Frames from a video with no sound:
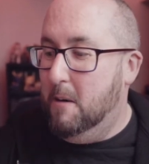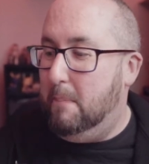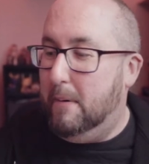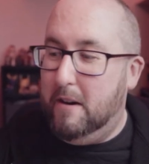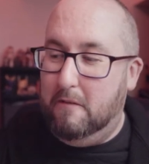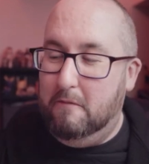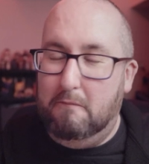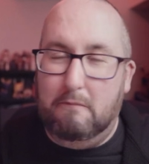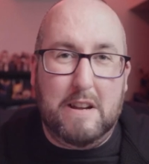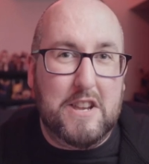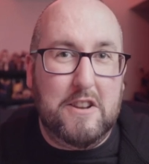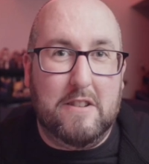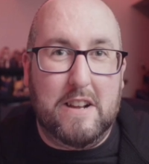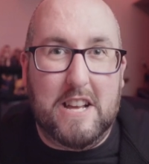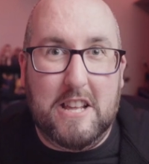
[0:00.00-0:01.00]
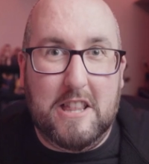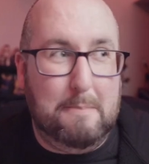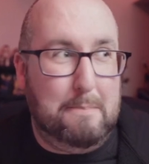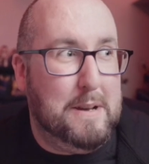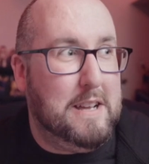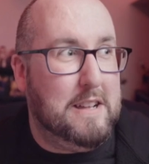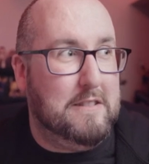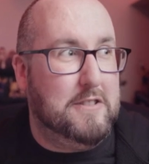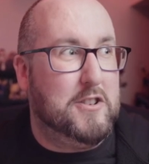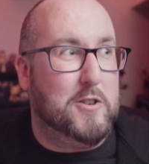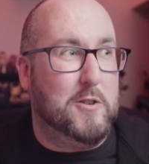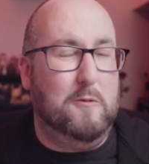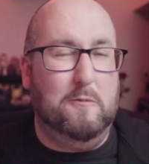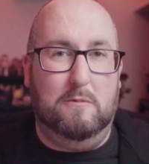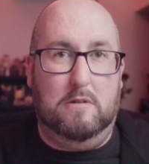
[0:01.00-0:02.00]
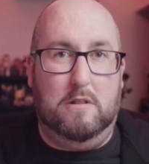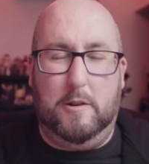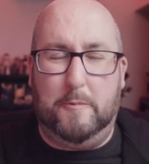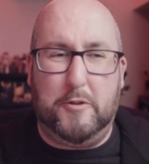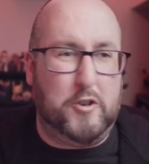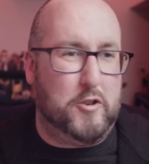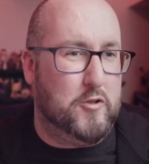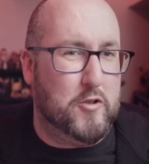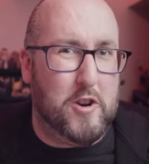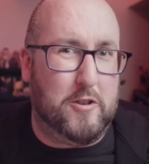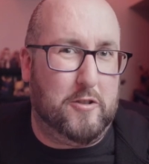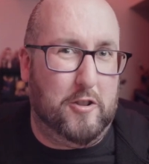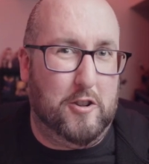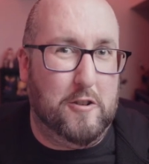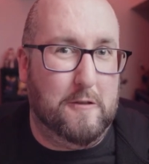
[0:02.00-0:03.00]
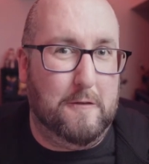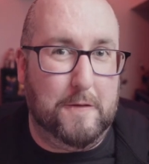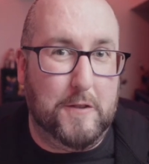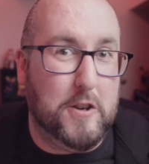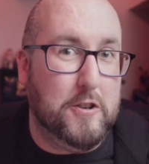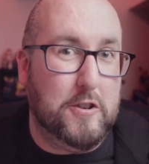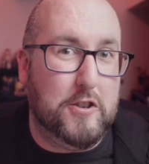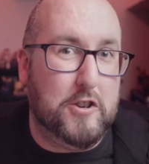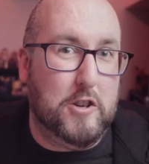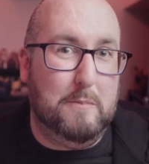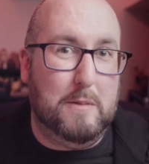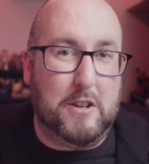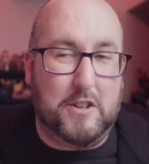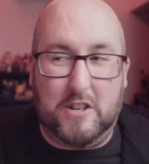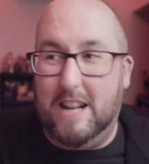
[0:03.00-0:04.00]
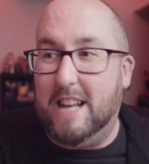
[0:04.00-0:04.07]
But when you're in the pit, don't obstruct their view too much.